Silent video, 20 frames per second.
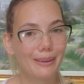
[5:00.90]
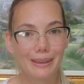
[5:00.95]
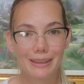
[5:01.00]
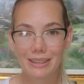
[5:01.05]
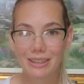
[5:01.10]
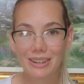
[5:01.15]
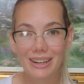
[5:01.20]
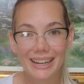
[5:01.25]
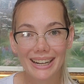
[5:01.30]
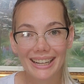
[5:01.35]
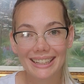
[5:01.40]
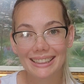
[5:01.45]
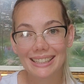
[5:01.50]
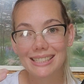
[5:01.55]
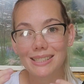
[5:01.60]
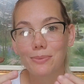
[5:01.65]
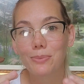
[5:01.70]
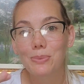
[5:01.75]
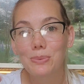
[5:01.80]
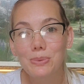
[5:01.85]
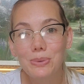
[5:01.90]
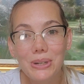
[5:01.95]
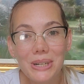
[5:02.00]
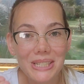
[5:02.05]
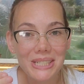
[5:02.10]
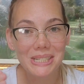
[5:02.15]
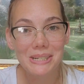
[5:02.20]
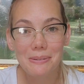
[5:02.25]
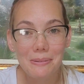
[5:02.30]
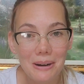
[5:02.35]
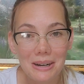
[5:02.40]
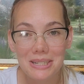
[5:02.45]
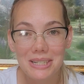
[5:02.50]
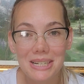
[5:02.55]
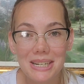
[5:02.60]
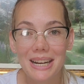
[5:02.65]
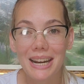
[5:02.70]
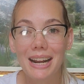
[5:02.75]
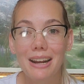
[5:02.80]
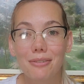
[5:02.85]
you're gonna get this
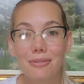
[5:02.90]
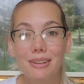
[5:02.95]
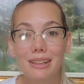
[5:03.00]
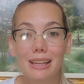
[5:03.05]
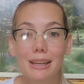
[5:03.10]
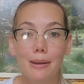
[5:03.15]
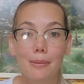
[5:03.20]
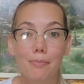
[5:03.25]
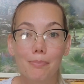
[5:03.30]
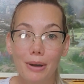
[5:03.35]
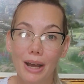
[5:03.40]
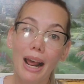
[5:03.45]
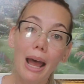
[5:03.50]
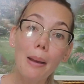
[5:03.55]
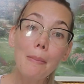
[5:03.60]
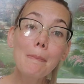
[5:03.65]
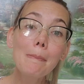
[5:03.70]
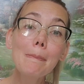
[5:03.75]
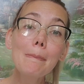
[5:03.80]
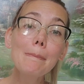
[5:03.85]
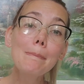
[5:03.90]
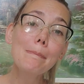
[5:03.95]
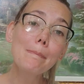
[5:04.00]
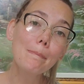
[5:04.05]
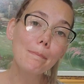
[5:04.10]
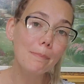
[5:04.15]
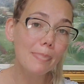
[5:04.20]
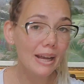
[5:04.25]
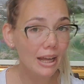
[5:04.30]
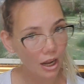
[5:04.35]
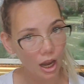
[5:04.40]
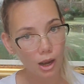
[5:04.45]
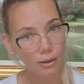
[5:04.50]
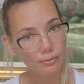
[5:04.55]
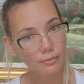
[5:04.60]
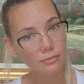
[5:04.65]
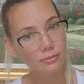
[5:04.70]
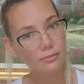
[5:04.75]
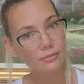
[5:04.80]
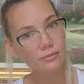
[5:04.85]
wishy-washy kind of feeling, ba-dum,
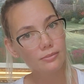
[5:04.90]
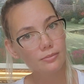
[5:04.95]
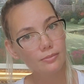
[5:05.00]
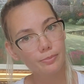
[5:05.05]
ba-dum,